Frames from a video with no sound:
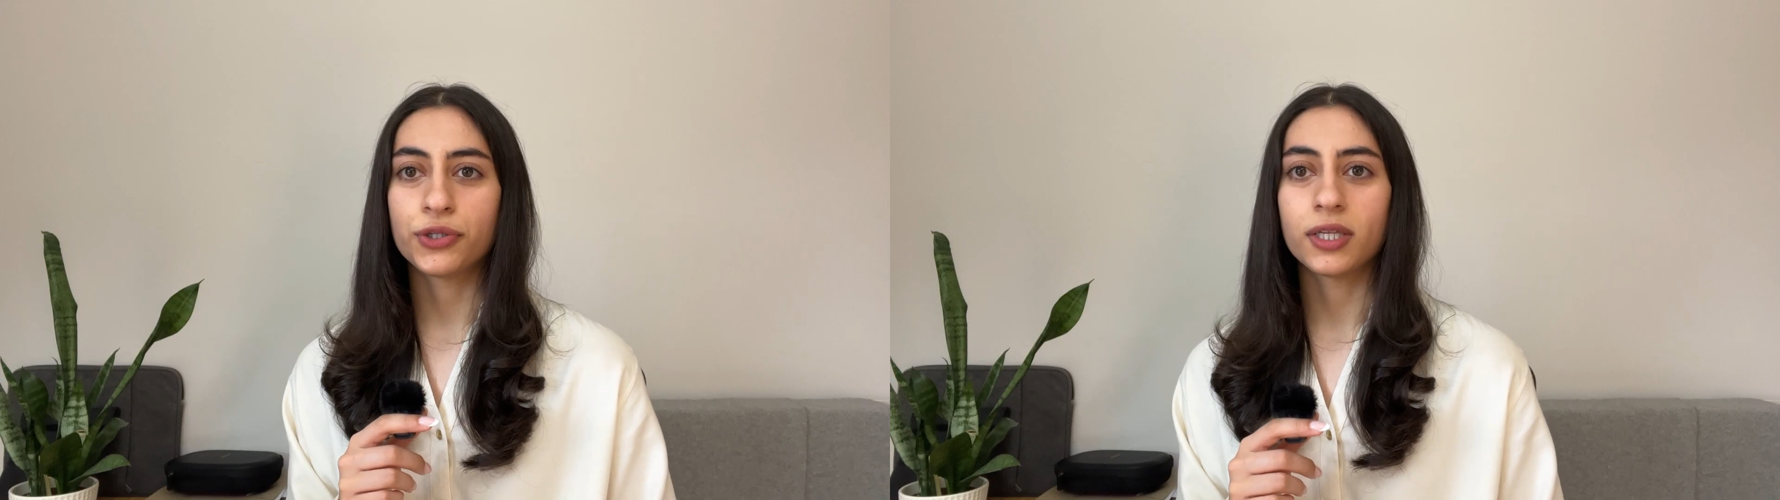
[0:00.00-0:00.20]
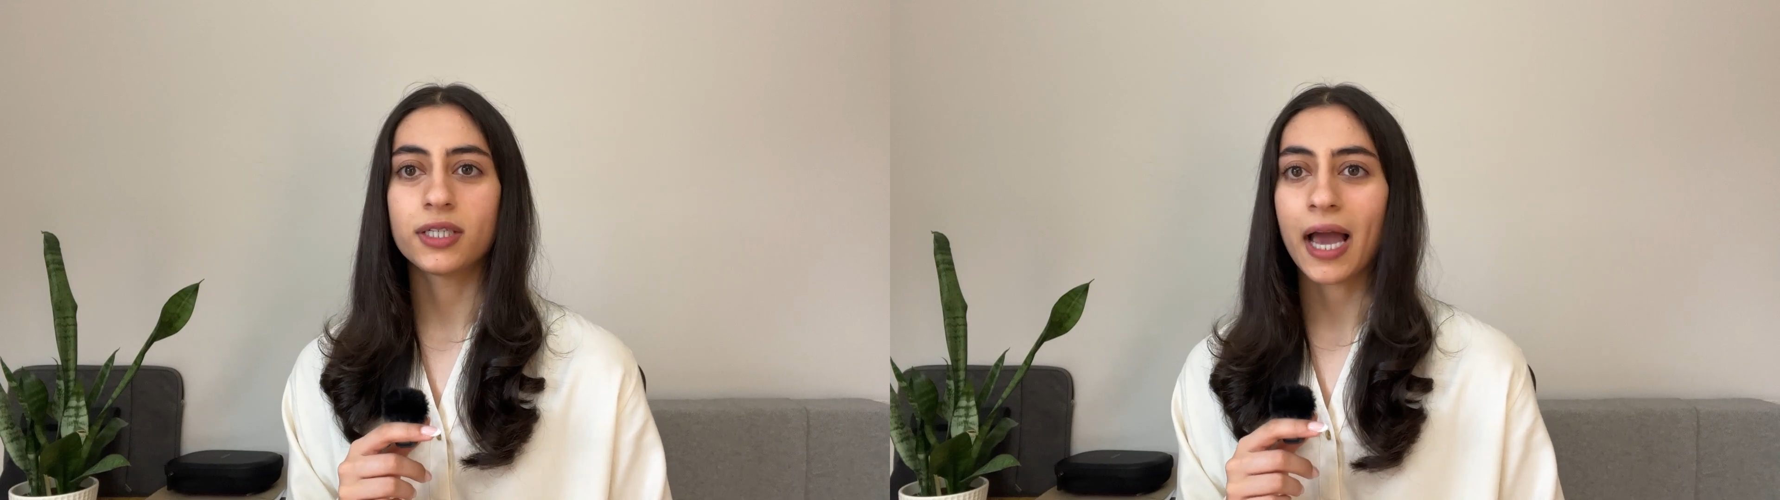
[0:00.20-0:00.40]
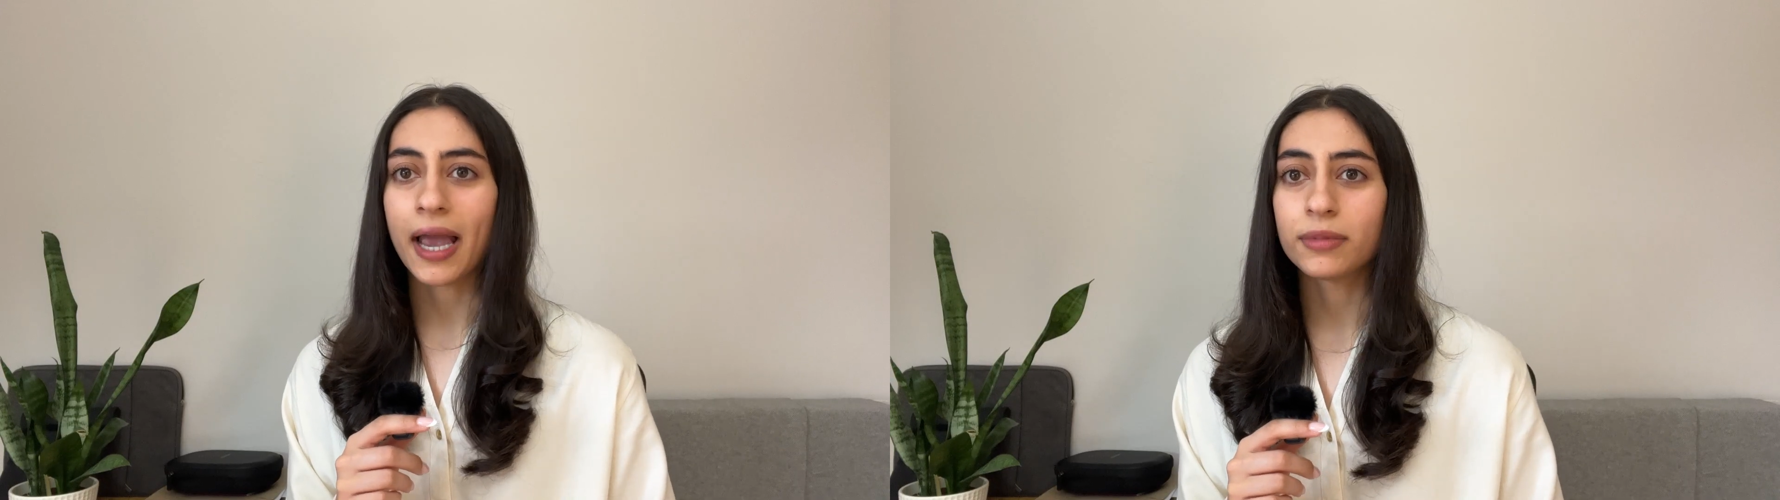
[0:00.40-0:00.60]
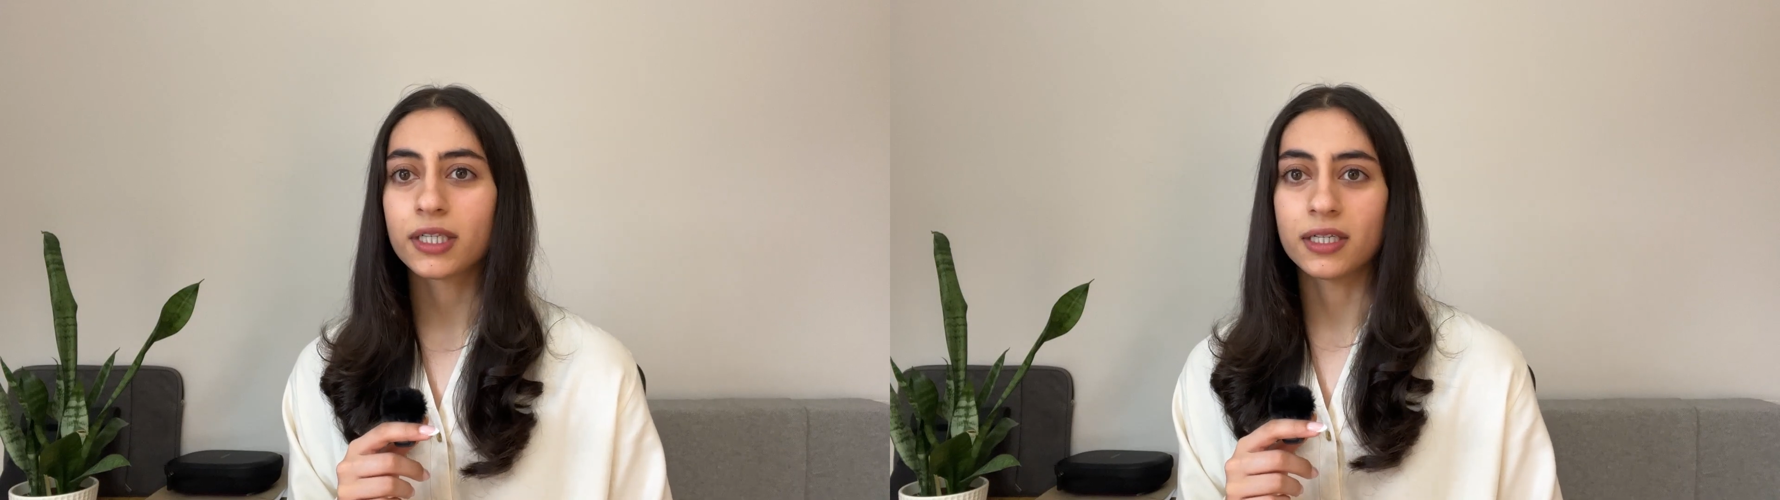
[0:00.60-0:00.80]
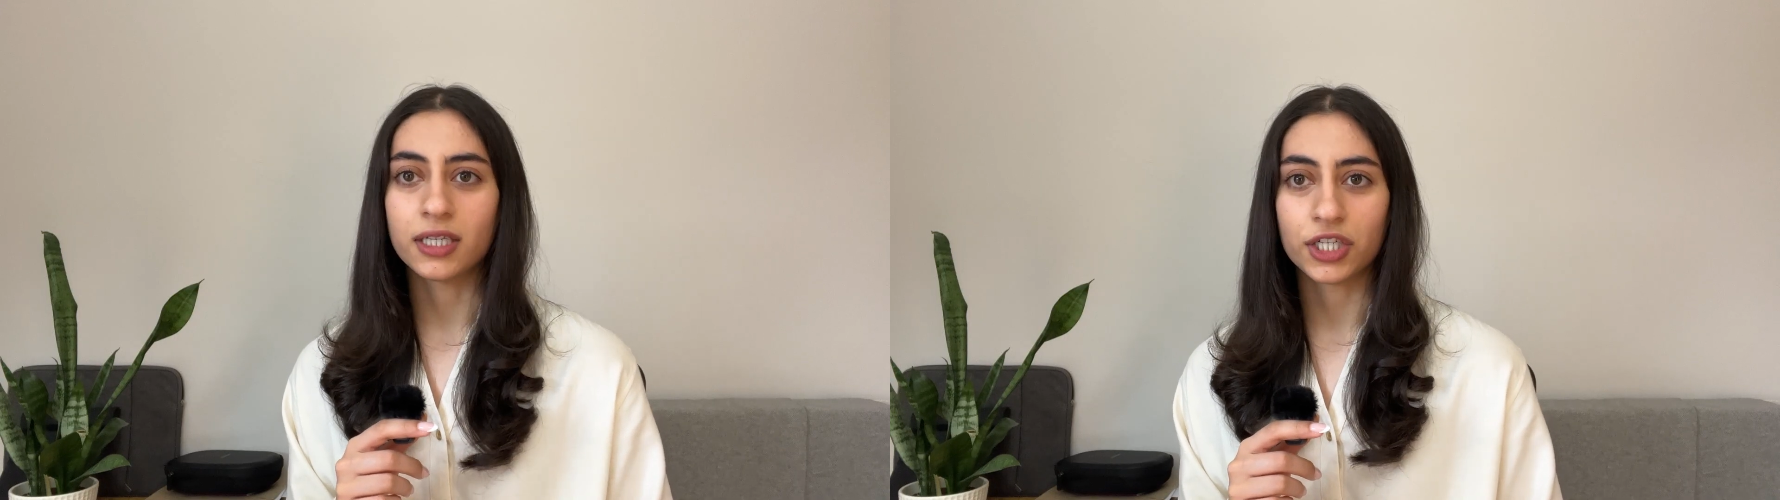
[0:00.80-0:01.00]
to the timed
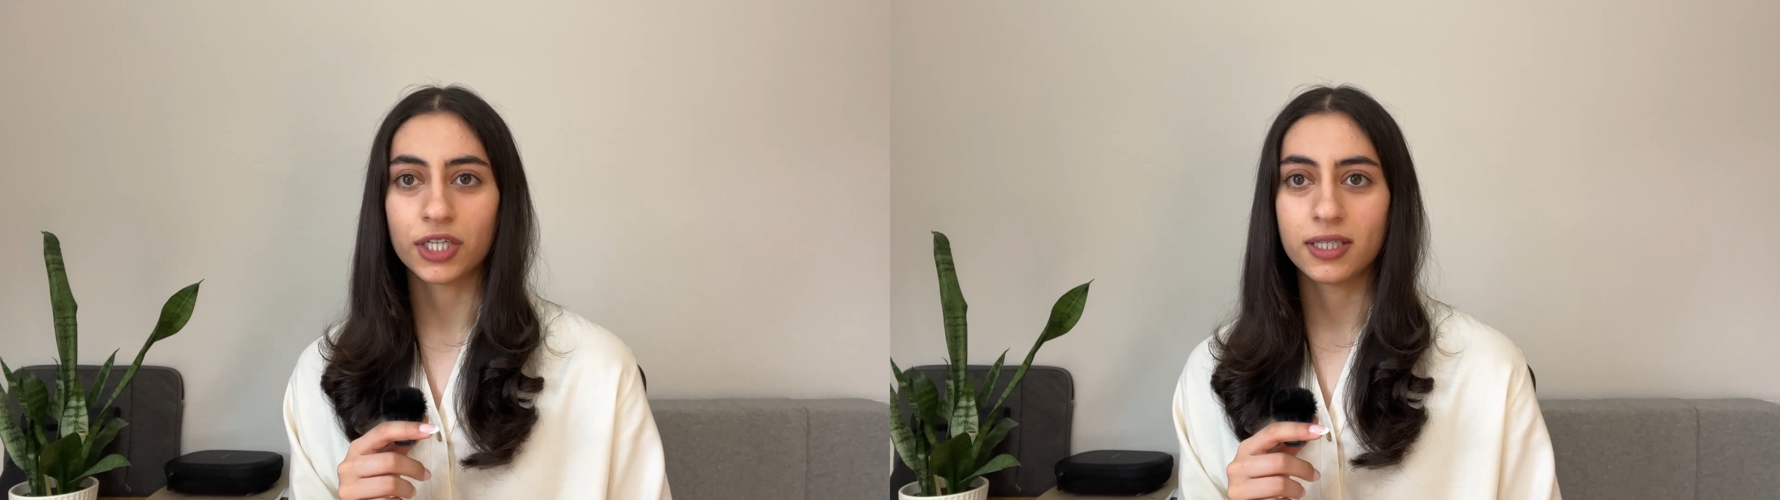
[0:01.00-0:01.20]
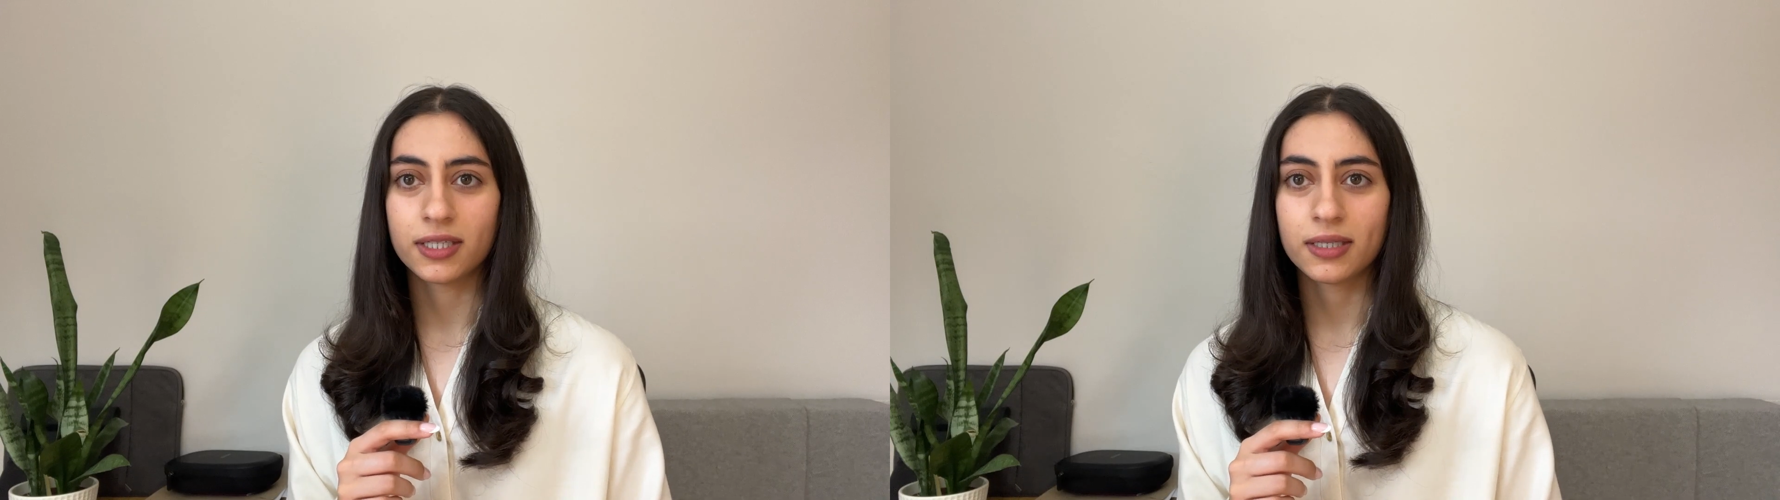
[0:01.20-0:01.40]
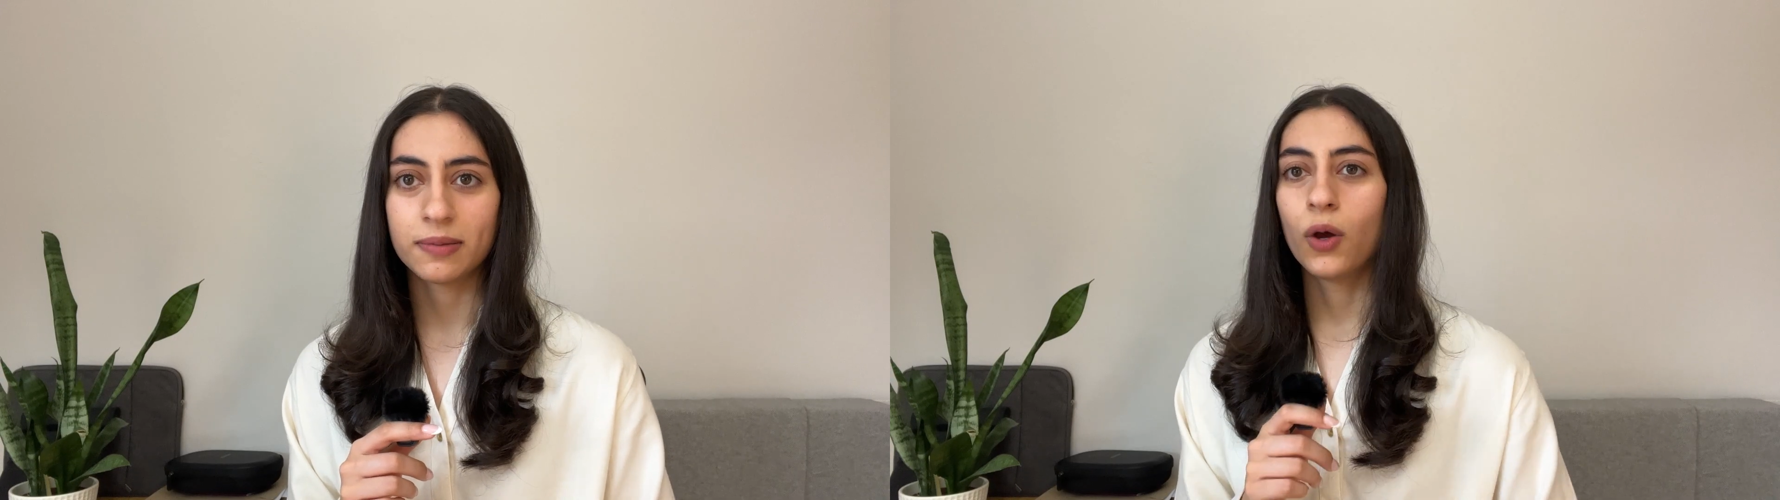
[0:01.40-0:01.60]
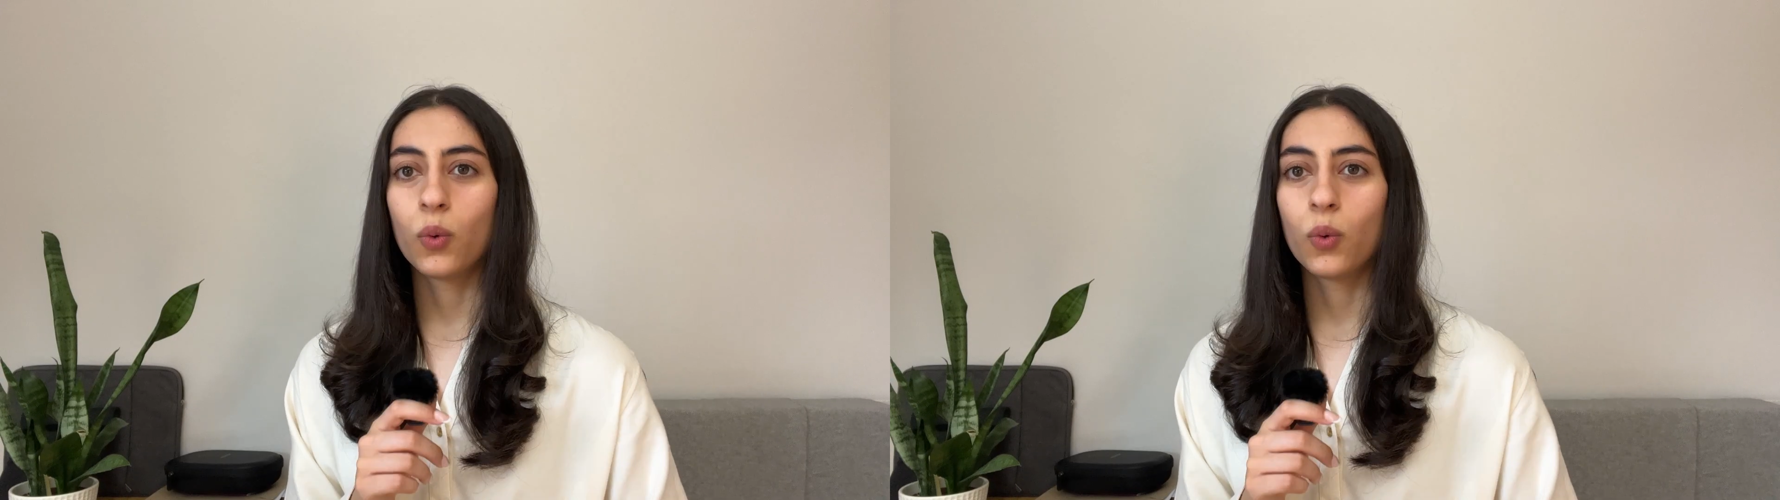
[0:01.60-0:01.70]
conditions.